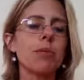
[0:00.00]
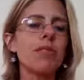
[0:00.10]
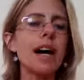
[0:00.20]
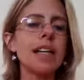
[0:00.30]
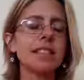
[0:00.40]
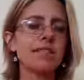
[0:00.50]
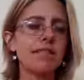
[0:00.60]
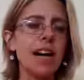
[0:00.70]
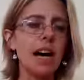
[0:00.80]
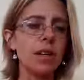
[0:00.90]
providing
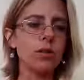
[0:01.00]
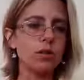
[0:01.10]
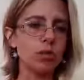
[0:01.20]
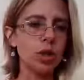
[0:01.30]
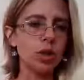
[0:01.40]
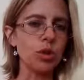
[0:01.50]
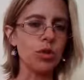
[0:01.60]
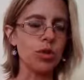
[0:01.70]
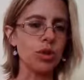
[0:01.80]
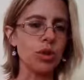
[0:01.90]
value to the
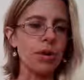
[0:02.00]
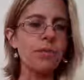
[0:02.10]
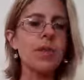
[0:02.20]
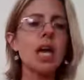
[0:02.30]
user.